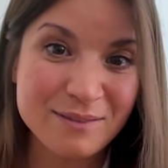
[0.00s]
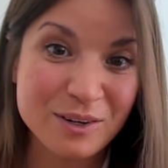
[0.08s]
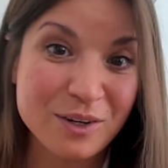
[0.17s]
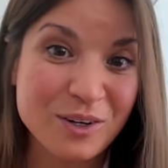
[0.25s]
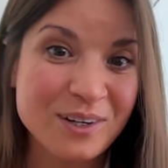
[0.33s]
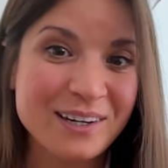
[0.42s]

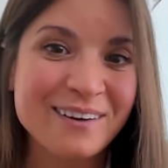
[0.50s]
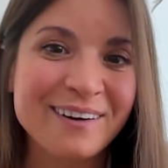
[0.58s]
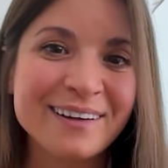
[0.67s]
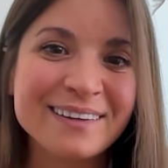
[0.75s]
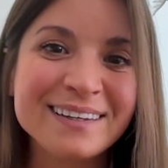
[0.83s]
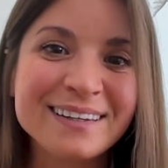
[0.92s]
very early
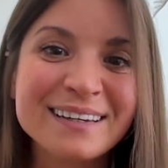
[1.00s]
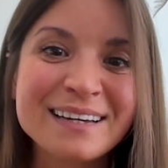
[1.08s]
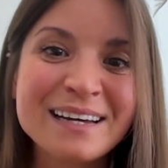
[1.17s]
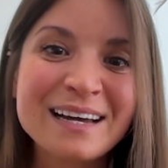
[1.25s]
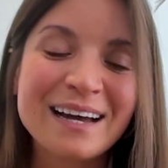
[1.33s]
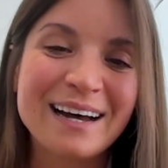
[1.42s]
on.
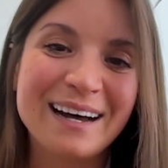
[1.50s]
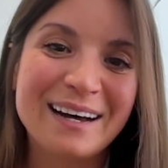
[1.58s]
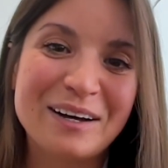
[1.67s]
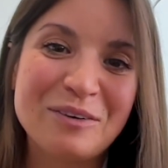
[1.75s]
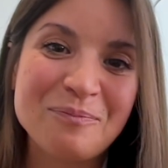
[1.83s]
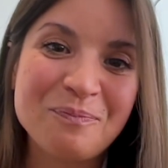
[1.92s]

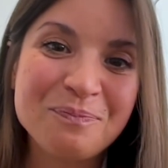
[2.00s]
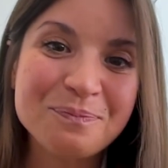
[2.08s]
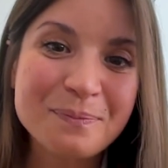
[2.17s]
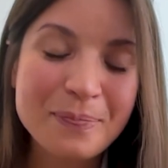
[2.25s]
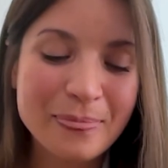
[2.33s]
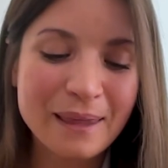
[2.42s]
Um,
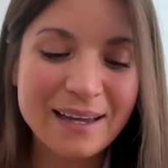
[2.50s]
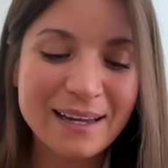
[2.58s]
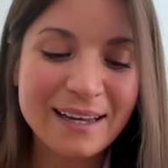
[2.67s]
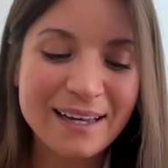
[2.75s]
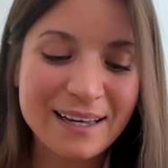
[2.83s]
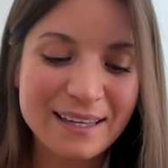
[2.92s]

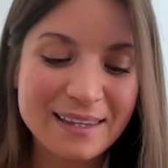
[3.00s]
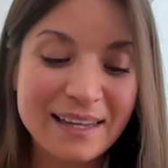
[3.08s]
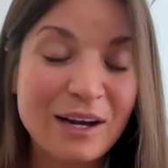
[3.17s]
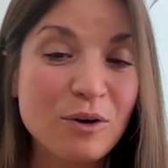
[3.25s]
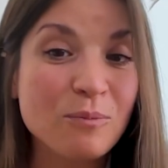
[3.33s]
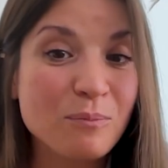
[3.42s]

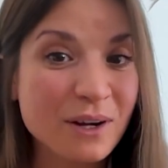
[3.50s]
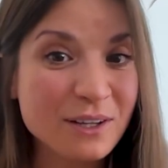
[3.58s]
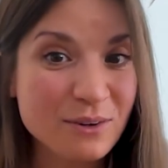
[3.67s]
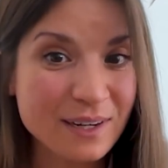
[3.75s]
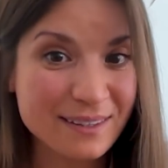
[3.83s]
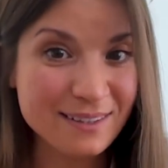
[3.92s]
now,
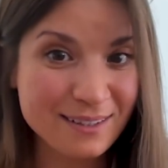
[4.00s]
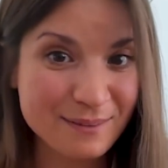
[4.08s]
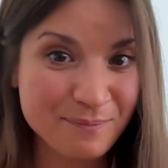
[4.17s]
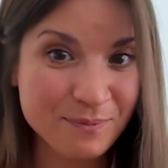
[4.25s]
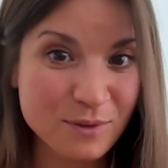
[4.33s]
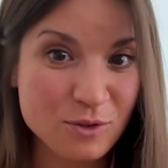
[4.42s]
moderate
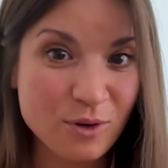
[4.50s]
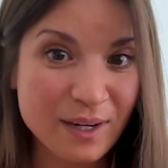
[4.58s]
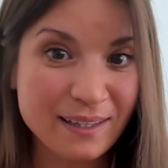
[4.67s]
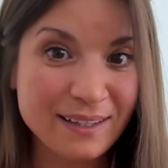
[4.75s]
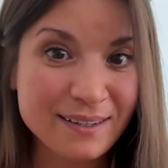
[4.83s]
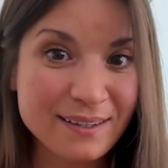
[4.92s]

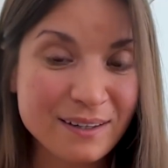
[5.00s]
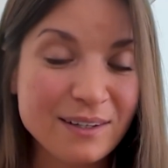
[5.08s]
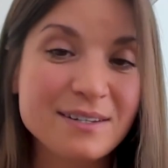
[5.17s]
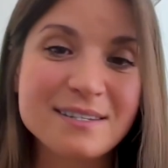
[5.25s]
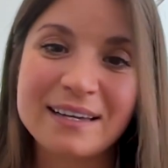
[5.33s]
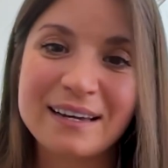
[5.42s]
training
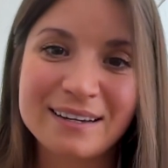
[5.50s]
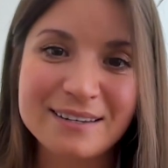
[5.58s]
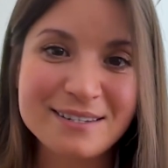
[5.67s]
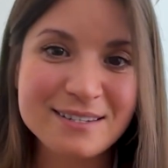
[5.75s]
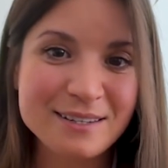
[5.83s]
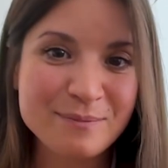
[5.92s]
looks the
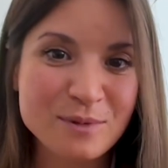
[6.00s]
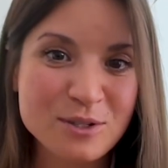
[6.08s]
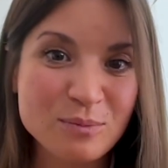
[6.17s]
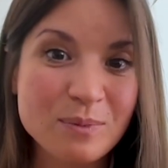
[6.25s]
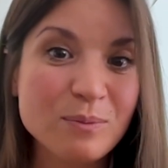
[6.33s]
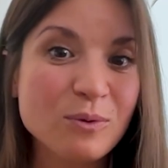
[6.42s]
youngest. So
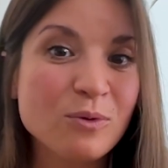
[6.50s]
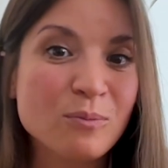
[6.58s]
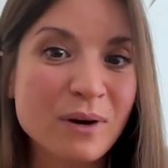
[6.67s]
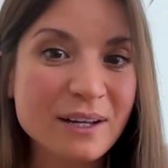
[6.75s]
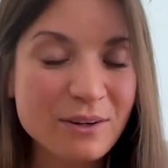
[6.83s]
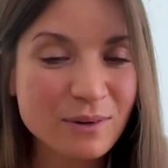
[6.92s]
people who
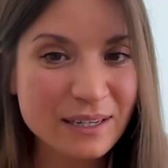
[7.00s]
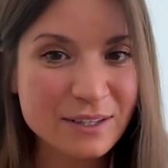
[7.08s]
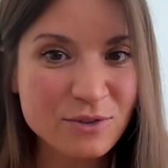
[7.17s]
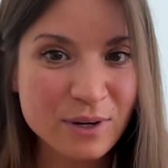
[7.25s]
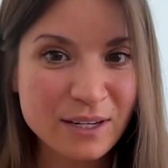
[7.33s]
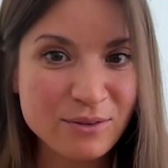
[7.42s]
moderately
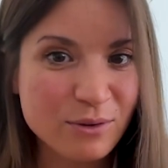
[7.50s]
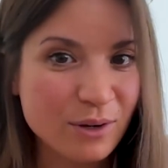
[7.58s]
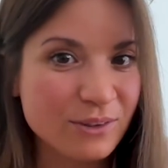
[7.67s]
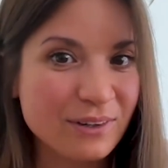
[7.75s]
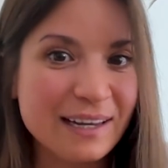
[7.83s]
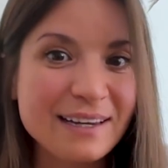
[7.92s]
train throughout
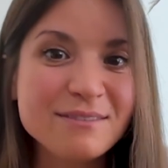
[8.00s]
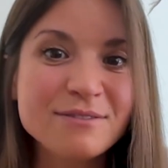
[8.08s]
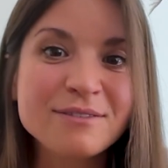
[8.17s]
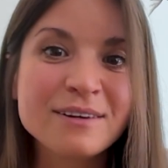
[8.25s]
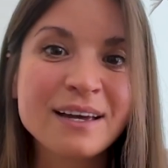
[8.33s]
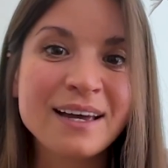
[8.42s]
their
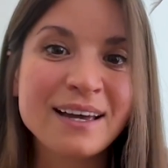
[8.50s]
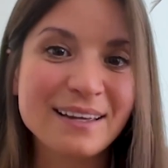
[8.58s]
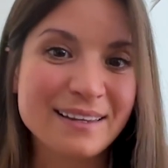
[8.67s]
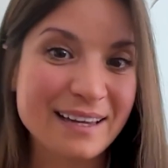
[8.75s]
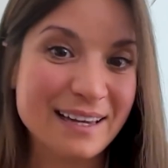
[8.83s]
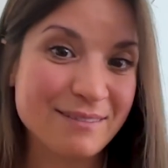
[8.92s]
life,
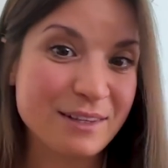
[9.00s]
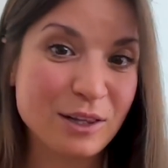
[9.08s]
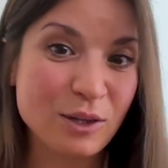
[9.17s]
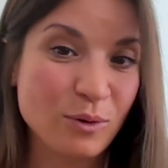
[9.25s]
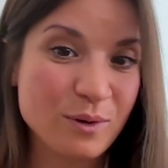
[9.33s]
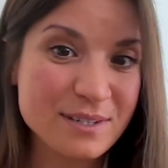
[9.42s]
they have the
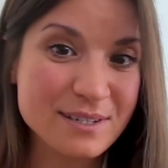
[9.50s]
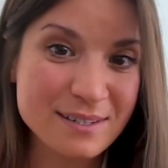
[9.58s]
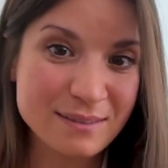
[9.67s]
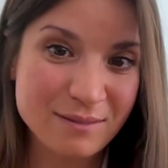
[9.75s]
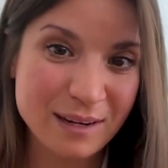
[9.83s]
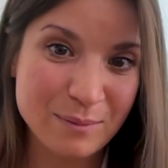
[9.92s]
lowest
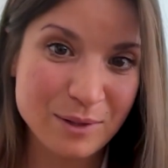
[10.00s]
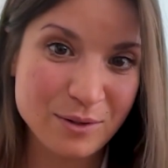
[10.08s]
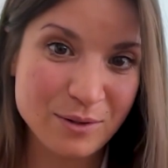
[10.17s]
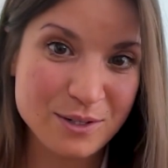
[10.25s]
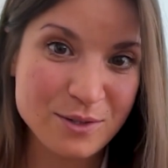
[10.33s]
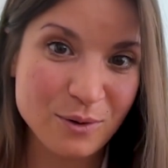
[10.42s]

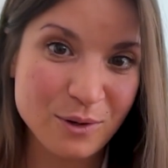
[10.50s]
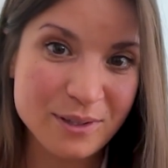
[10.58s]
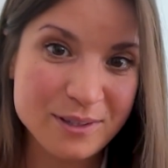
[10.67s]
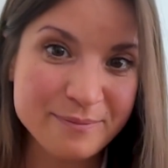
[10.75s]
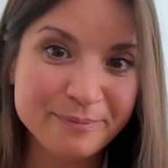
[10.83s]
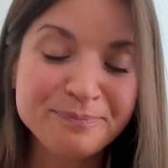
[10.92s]
inflammatory
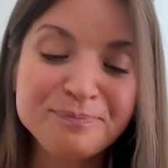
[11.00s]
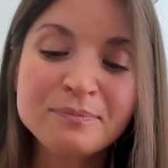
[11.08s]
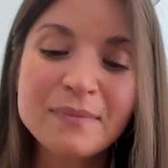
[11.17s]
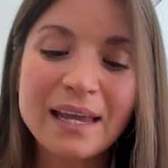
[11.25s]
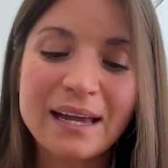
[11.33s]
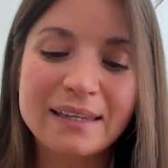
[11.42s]
scores.
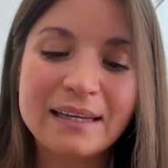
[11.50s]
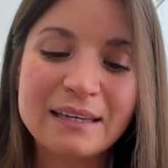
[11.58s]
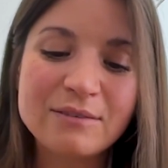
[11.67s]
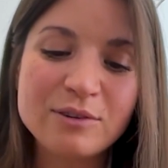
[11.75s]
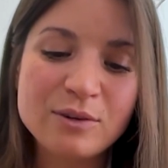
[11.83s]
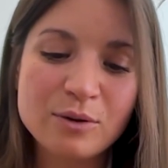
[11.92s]
And then
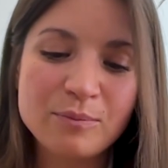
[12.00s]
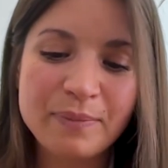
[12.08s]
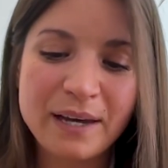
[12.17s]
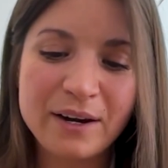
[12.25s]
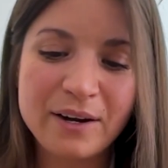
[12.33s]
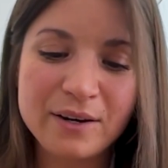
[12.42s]
if you
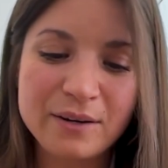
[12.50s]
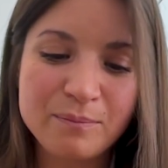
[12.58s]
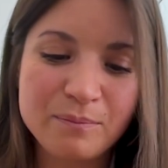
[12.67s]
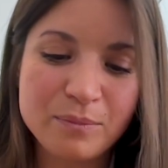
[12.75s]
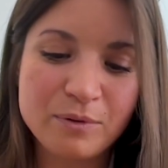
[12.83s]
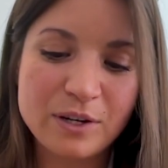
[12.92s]
compare
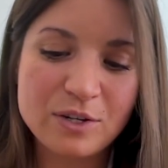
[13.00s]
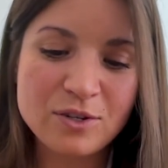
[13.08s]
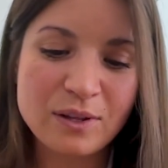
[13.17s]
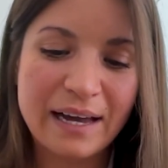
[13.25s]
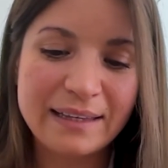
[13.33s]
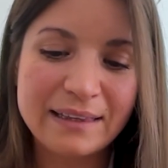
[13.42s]
professional
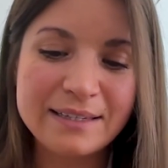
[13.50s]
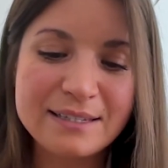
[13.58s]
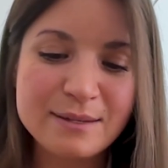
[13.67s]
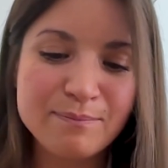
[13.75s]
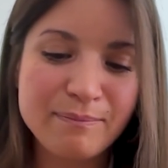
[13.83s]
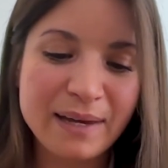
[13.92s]

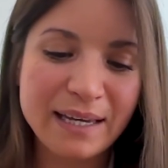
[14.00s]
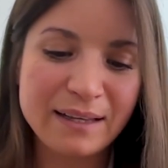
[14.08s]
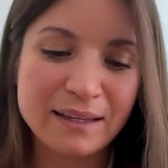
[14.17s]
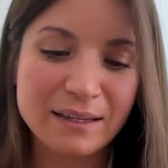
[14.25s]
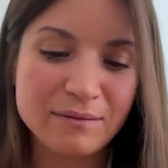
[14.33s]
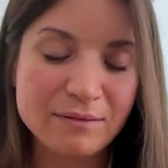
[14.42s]
athletes,
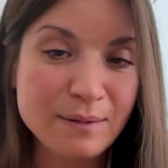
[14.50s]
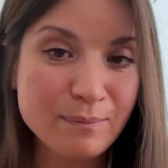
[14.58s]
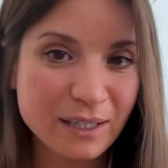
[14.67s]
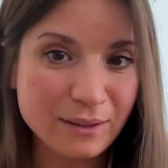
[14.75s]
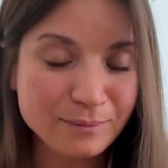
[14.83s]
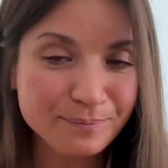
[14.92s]
male and
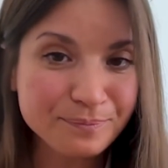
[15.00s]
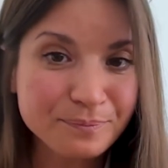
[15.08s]
female,